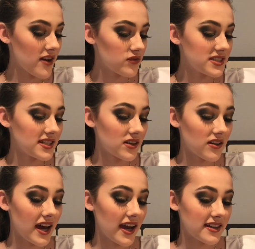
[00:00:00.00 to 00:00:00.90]
every
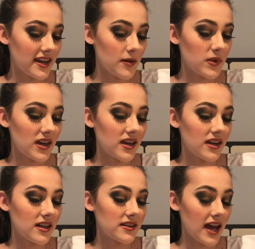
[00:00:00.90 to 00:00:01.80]
single item
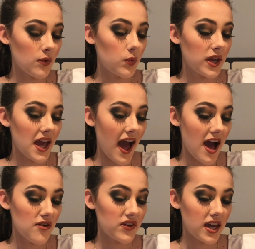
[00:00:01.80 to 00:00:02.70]
and that we
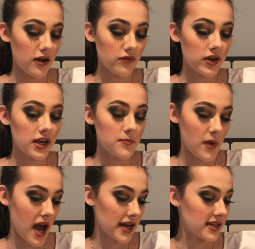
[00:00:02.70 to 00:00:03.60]
have carefully
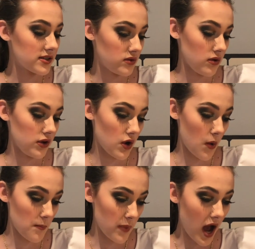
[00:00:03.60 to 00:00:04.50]
packed into your
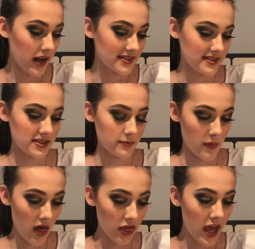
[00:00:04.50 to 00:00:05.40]
box this
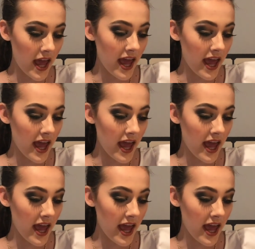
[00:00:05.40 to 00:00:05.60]
month,